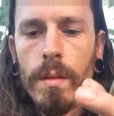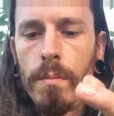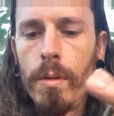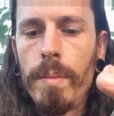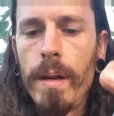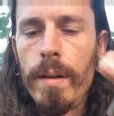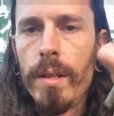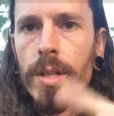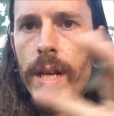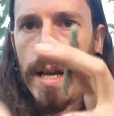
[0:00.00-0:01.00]
Preparing
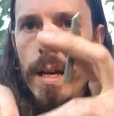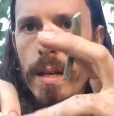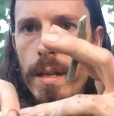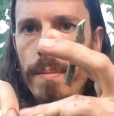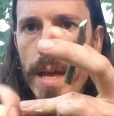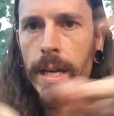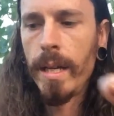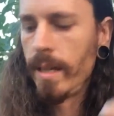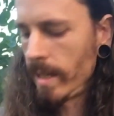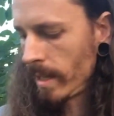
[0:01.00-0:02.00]
the scion. I'm not
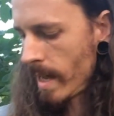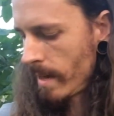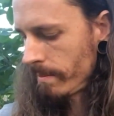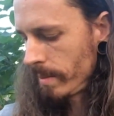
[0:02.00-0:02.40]
going to need a lot